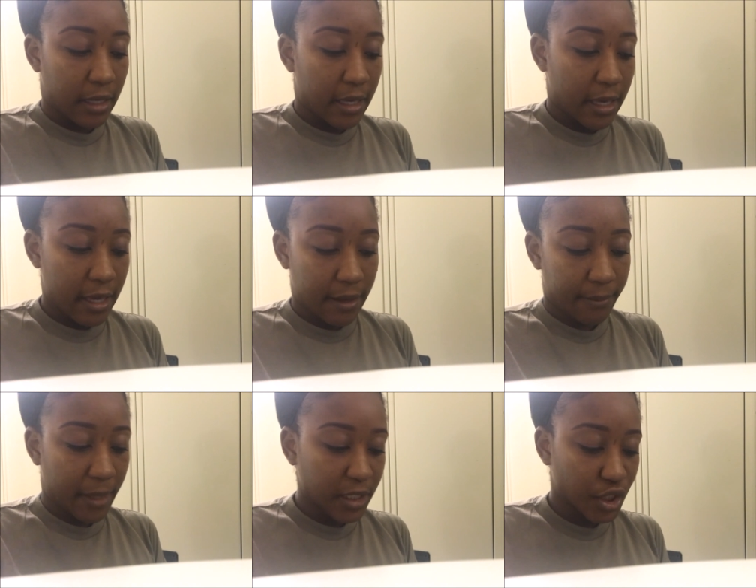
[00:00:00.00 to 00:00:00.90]
and
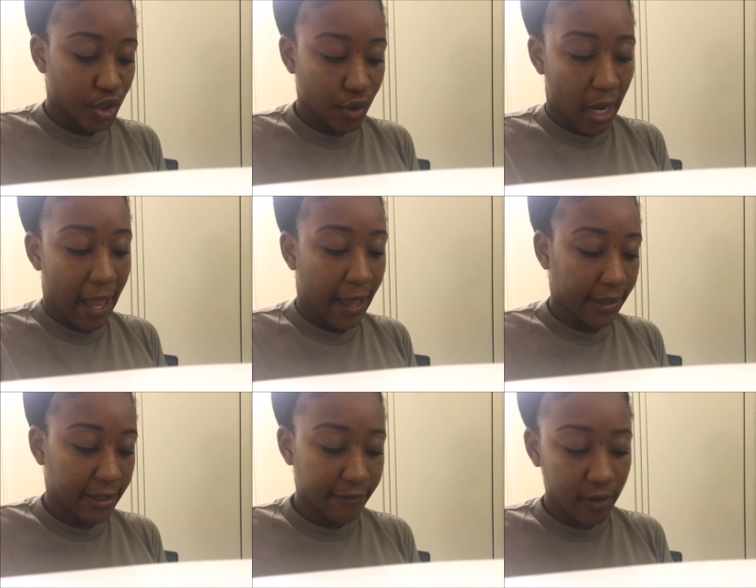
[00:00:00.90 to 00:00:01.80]
make sure I
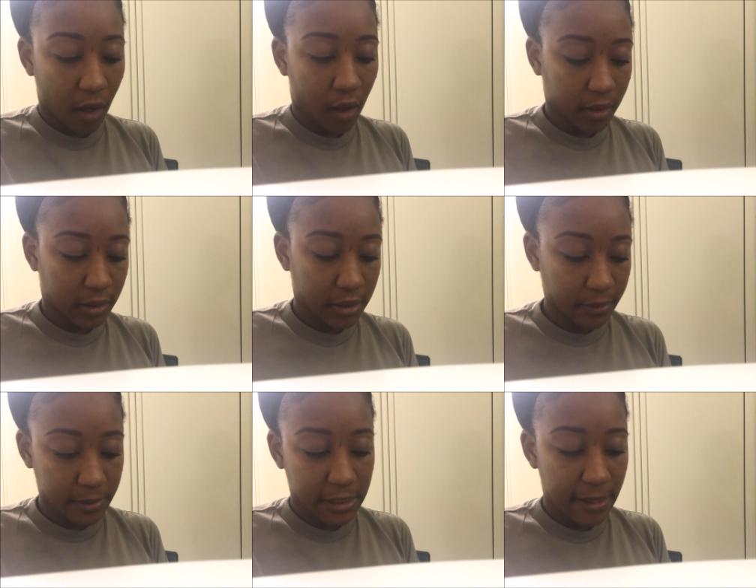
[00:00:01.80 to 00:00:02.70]
give y'all a
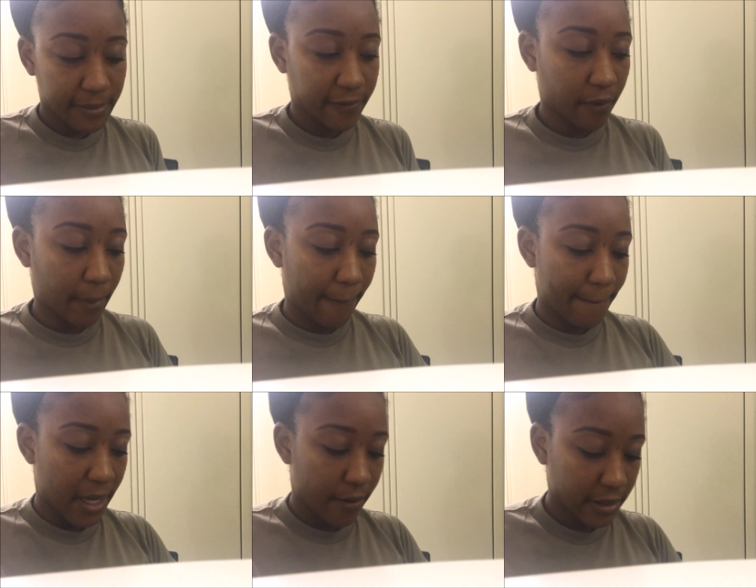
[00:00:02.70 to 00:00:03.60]
little tips for my
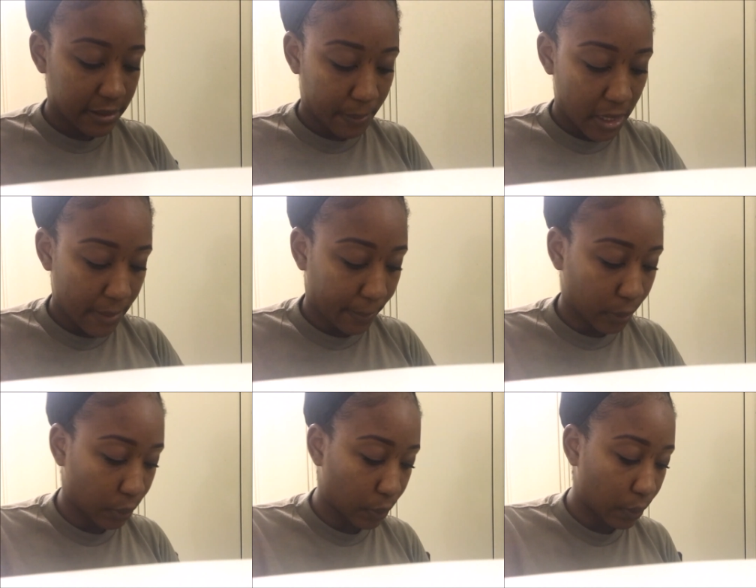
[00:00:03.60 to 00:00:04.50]
barracks
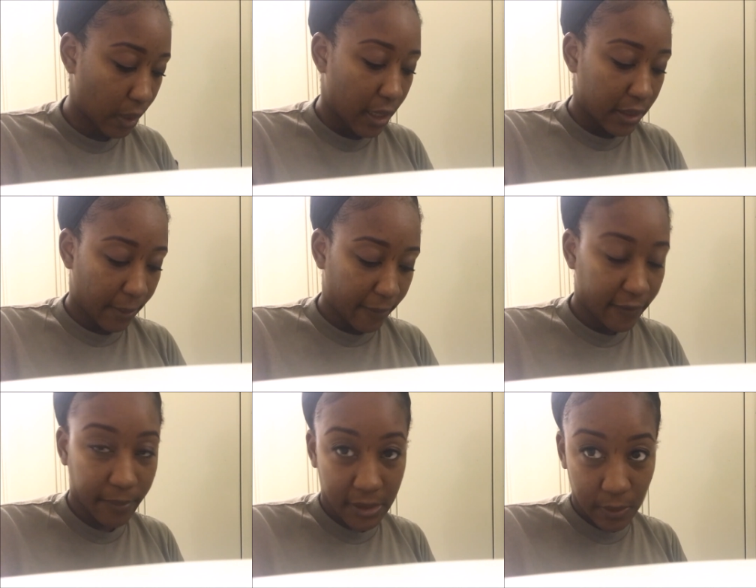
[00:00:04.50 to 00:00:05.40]
people. Let me
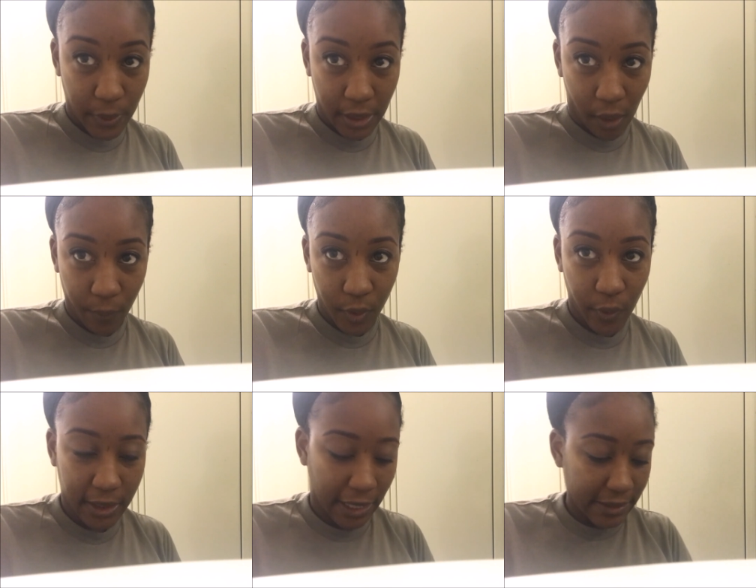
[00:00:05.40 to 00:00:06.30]
flip this wig on real
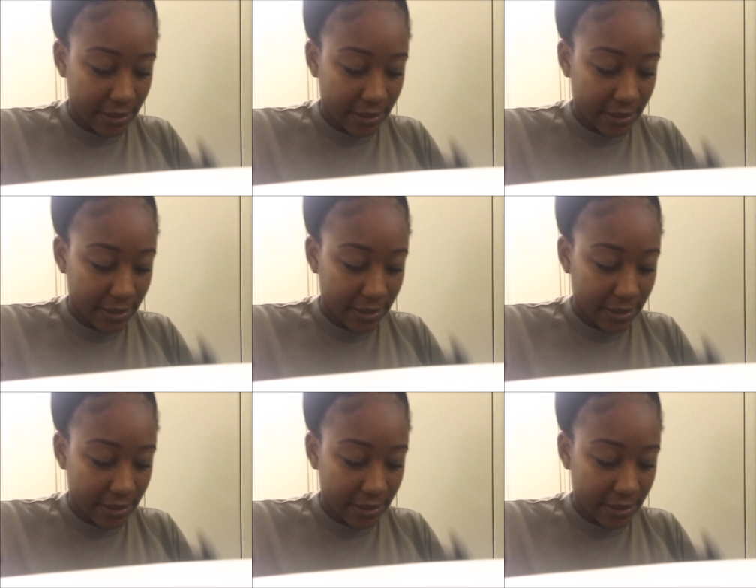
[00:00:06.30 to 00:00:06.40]
quick like